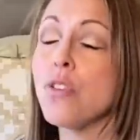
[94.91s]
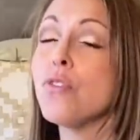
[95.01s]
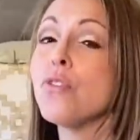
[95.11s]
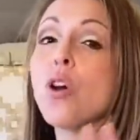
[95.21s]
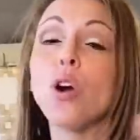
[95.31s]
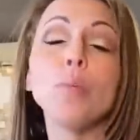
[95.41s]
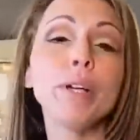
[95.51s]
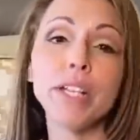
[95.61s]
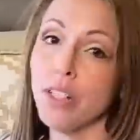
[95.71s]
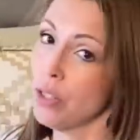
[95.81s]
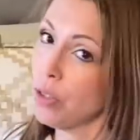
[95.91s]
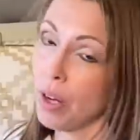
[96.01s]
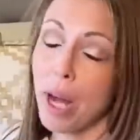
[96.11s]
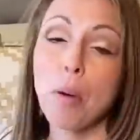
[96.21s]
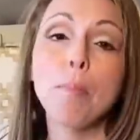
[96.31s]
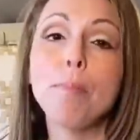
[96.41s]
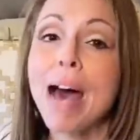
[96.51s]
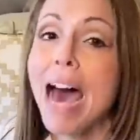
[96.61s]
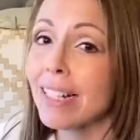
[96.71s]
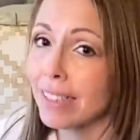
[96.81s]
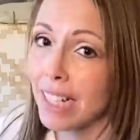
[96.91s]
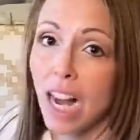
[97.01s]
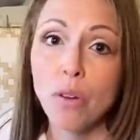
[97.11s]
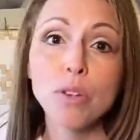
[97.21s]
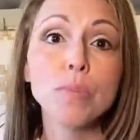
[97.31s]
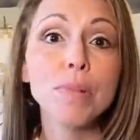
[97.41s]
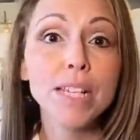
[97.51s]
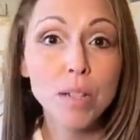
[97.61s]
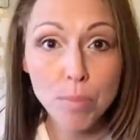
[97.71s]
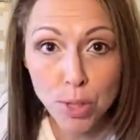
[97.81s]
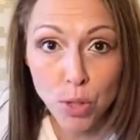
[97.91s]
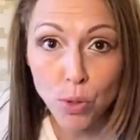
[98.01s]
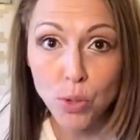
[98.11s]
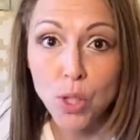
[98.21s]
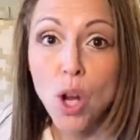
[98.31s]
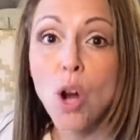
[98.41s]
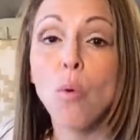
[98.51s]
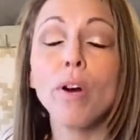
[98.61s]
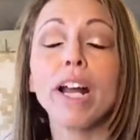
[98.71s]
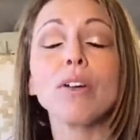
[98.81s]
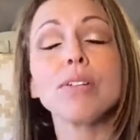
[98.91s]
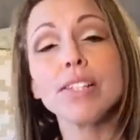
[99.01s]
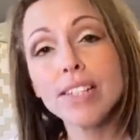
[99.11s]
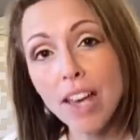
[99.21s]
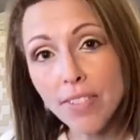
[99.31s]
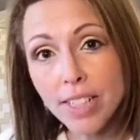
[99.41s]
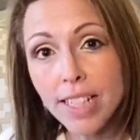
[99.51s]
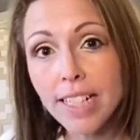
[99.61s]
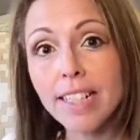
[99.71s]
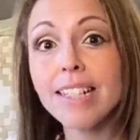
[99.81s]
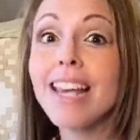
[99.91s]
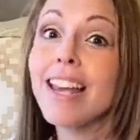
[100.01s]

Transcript: Nobody knew how badly I was being abused when I was 17